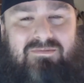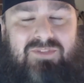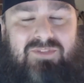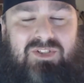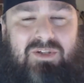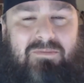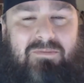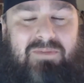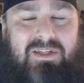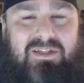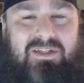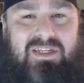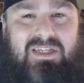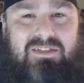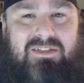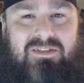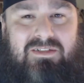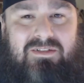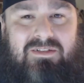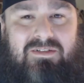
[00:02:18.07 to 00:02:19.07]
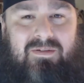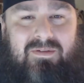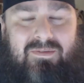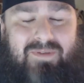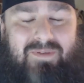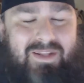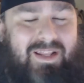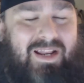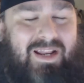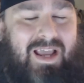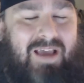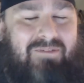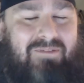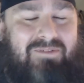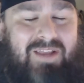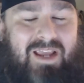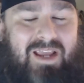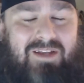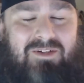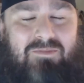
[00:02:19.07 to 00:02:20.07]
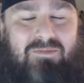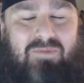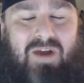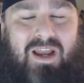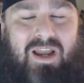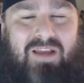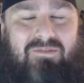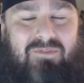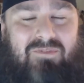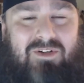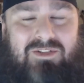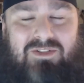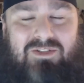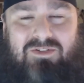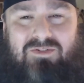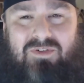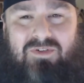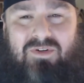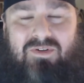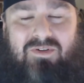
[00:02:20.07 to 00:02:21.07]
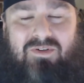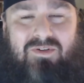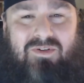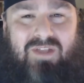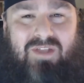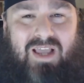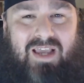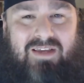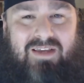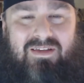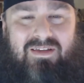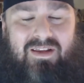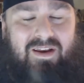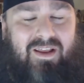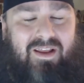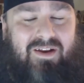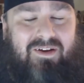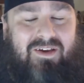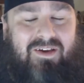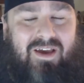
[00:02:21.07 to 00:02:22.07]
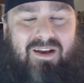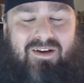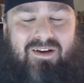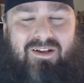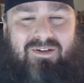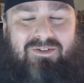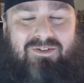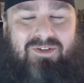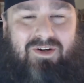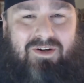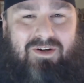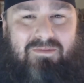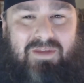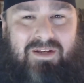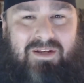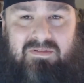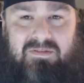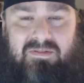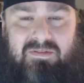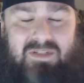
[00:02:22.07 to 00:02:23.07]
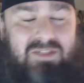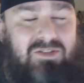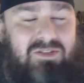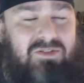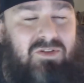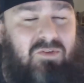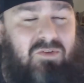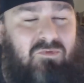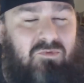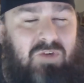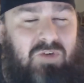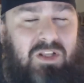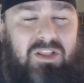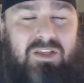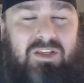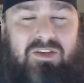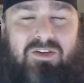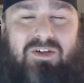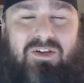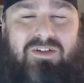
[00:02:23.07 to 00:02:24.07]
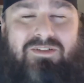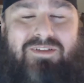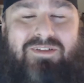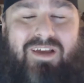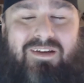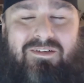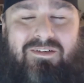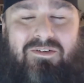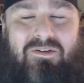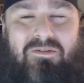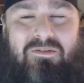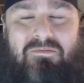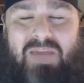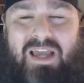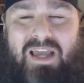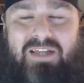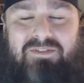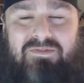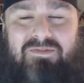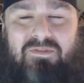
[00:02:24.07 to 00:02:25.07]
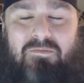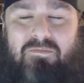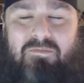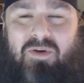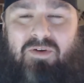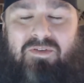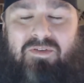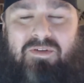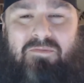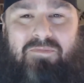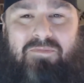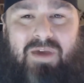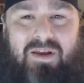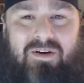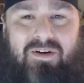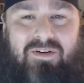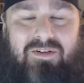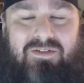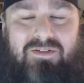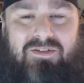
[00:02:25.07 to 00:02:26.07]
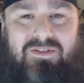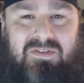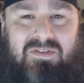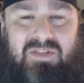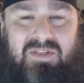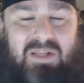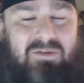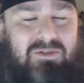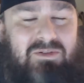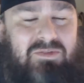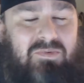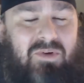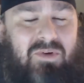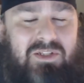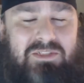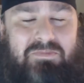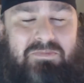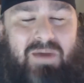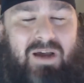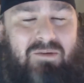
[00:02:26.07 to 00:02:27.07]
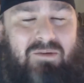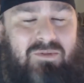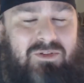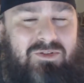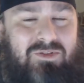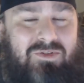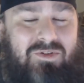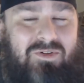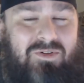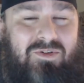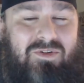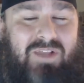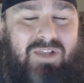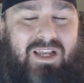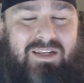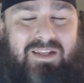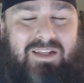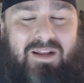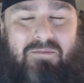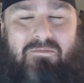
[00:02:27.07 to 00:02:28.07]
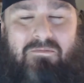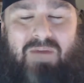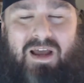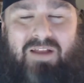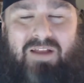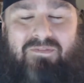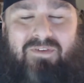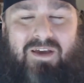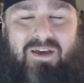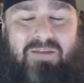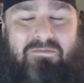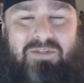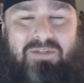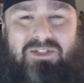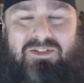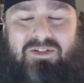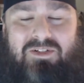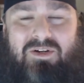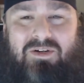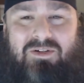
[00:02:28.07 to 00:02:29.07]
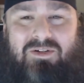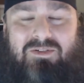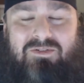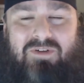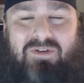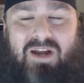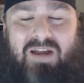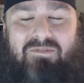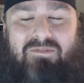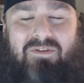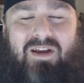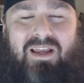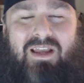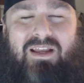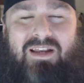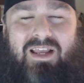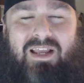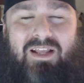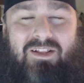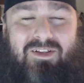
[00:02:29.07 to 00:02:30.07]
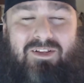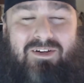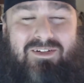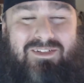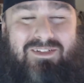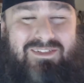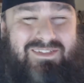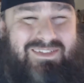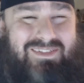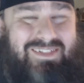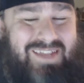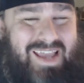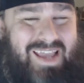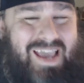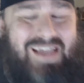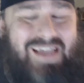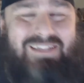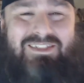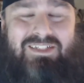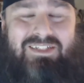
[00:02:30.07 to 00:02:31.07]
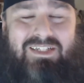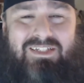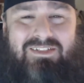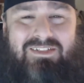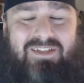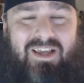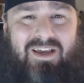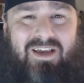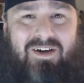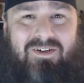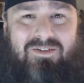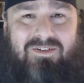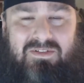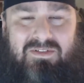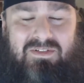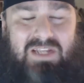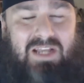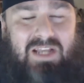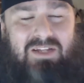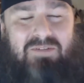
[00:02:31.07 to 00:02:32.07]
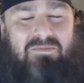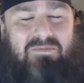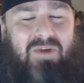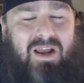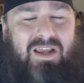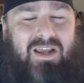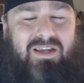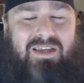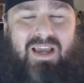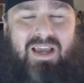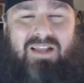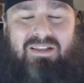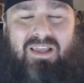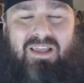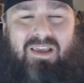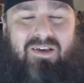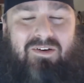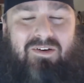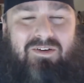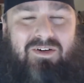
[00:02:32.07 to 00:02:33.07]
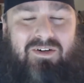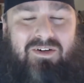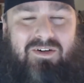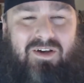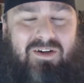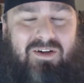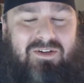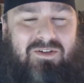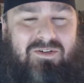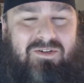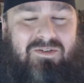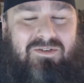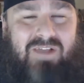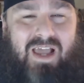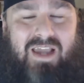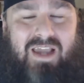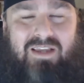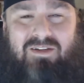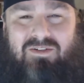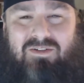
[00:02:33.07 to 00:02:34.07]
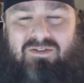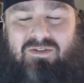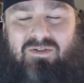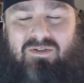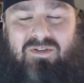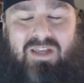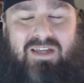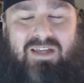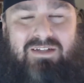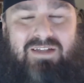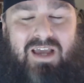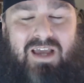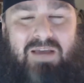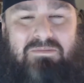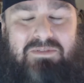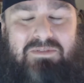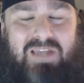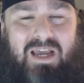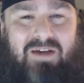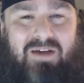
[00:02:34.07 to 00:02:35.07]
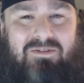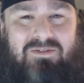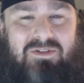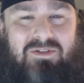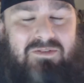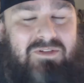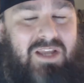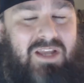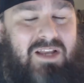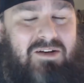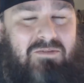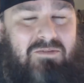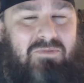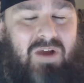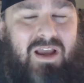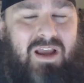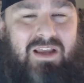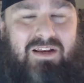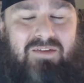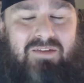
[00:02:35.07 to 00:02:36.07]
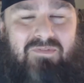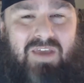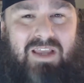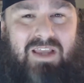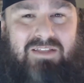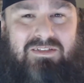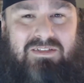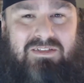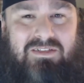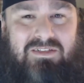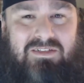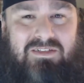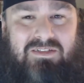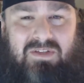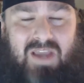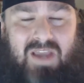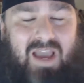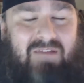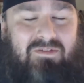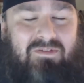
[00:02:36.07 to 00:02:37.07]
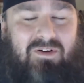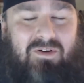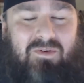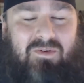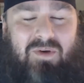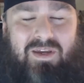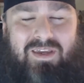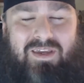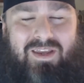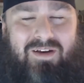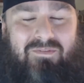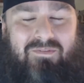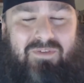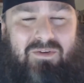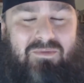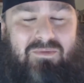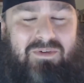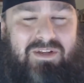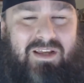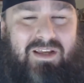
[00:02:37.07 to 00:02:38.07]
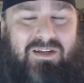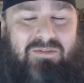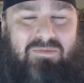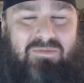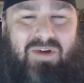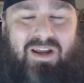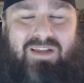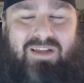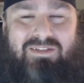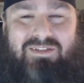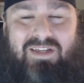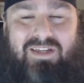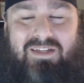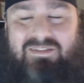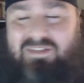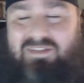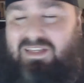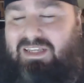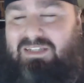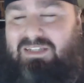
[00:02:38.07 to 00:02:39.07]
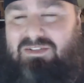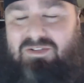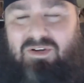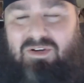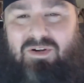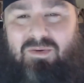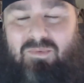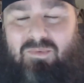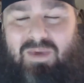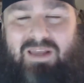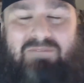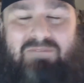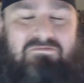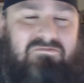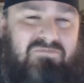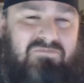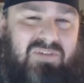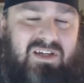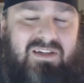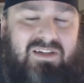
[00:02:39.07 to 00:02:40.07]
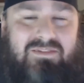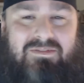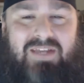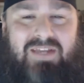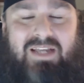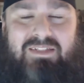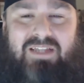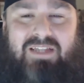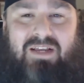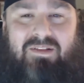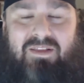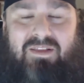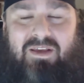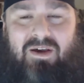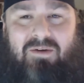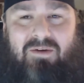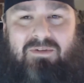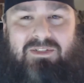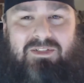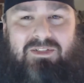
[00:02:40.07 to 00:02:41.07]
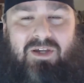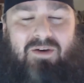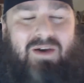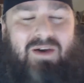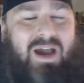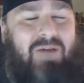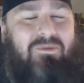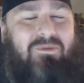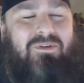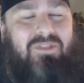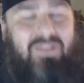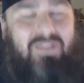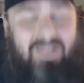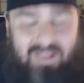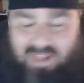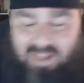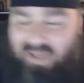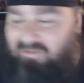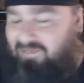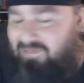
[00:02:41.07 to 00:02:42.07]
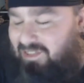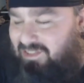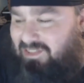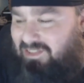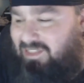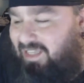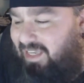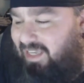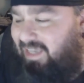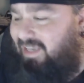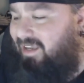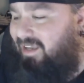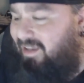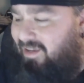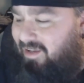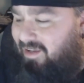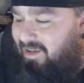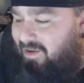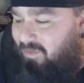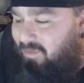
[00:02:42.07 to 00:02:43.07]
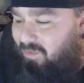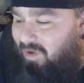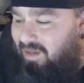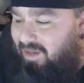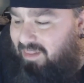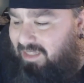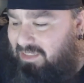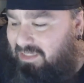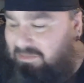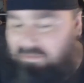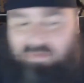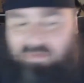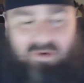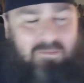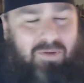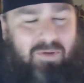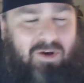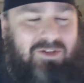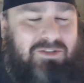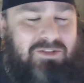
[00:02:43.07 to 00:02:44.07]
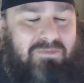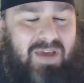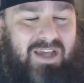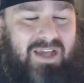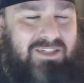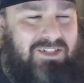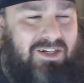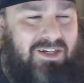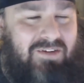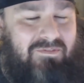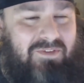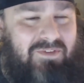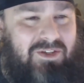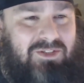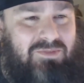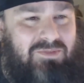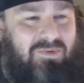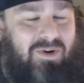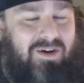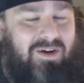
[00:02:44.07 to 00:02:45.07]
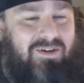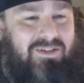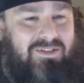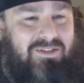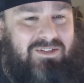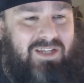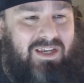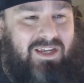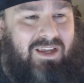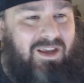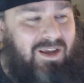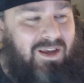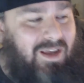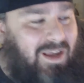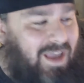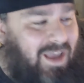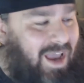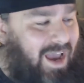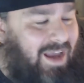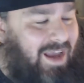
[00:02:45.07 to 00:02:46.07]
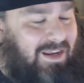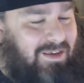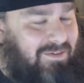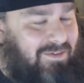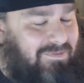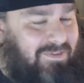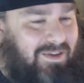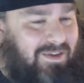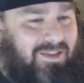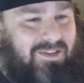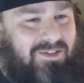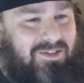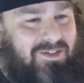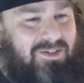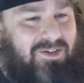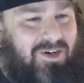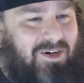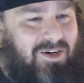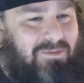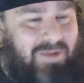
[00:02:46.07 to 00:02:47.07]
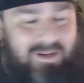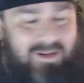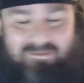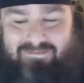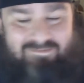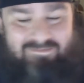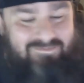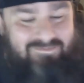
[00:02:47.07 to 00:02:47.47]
Should be decent. We then have Daniel Bryan versus Drew Gulag in an Intercontinental Tournament. This is a really good technical match from both competitors. There was one spot where Drew Gulag did a modified Michinoku driver and it looked nasty as hell. Daniel Bryan got the heel hook onto Gulag. Gulag taps out, so Daniel Bryan advances. After a quick interview where Daniel Bryan says that he's going to win, because that's how they always go. I would love to see one of these post-match interviews where it's like, how do you feel in the tournament?